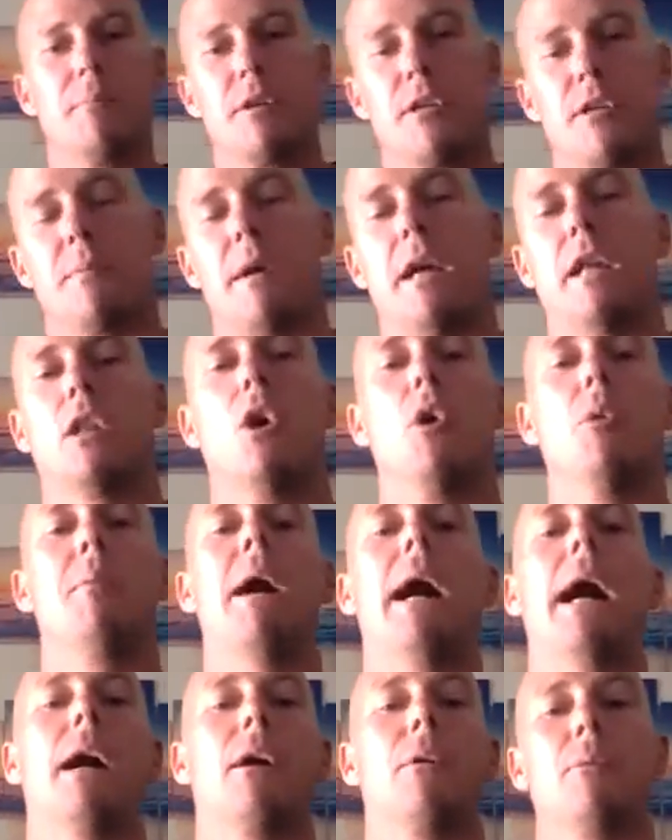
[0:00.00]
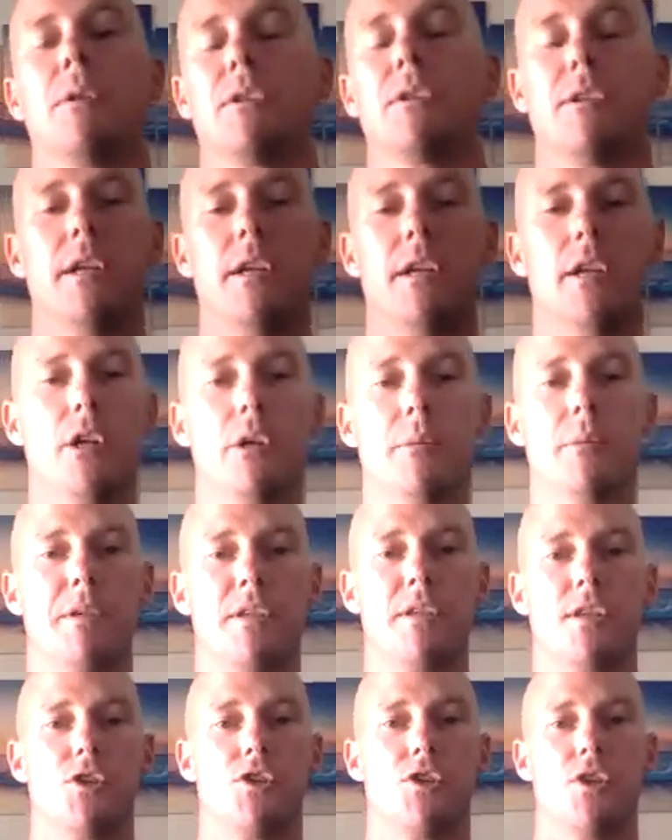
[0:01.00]
because my low back wasn't in a good
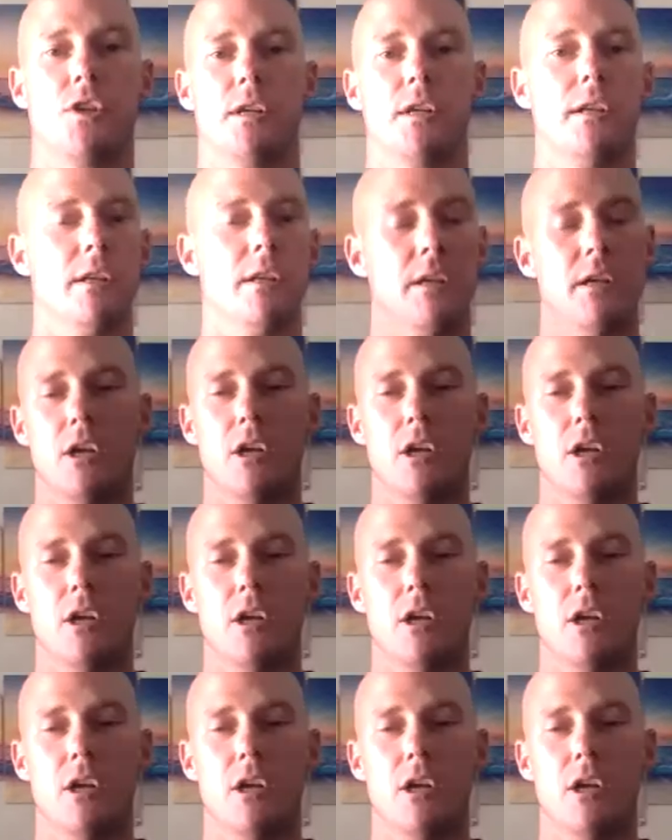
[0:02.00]
position.